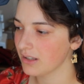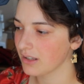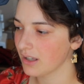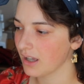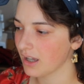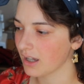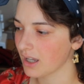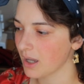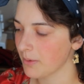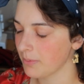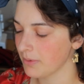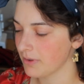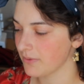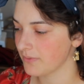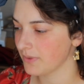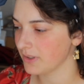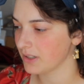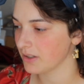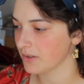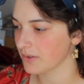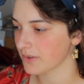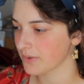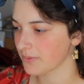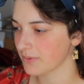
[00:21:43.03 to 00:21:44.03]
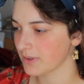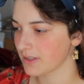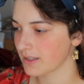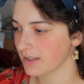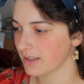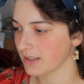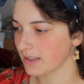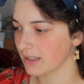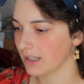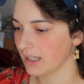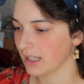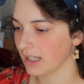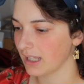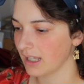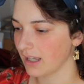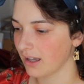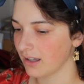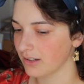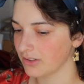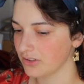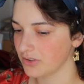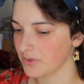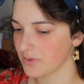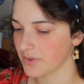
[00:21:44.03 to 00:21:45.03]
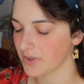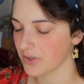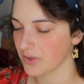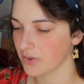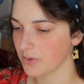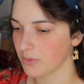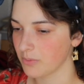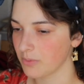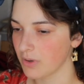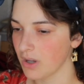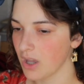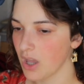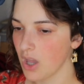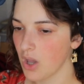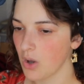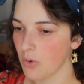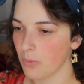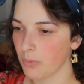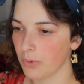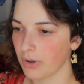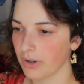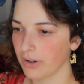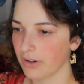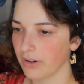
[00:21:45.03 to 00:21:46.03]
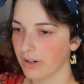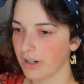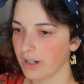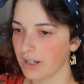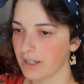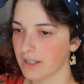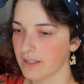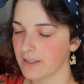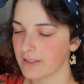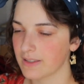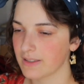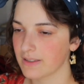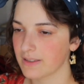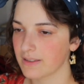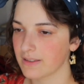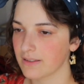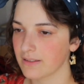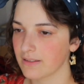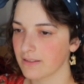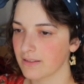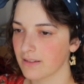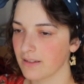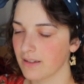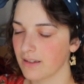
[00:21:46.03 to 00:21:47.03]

a couple of videos recently on YouTube where it's